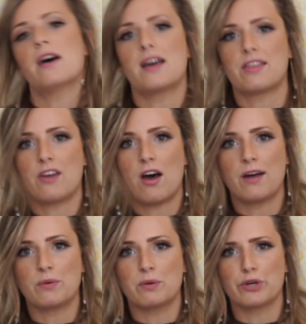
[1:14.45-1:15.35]
I
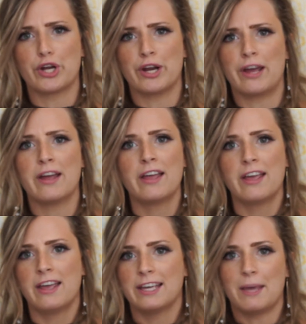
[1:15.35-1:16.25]
thought we were gonna
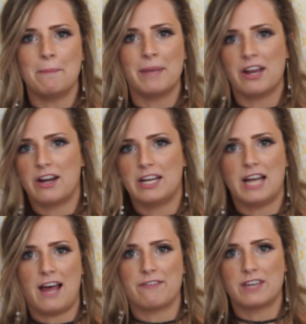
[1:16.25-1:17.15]
get married,
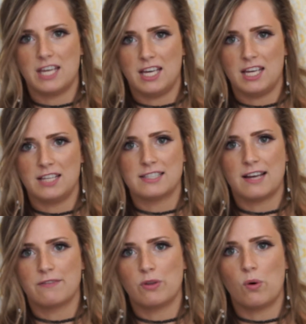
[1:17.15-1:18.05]
have kids,
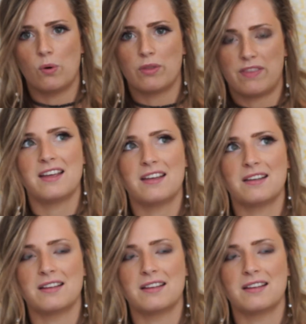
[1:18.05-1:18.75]
have the whole thing.